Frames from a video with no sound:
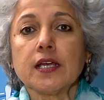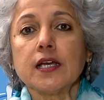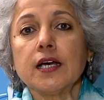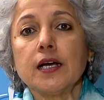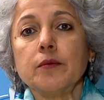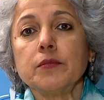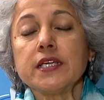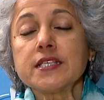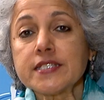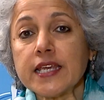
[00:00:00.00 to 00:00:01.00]
Um,
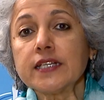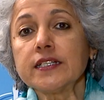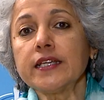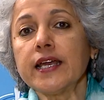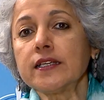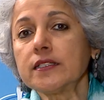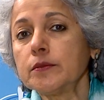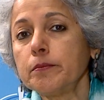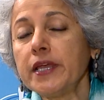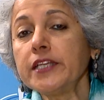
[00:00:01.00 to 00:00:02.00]
is taken and
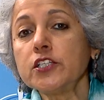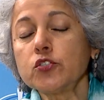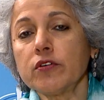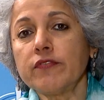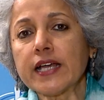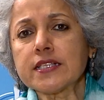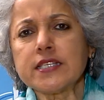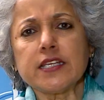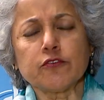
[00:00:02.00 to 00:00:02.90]
made into a vaccine.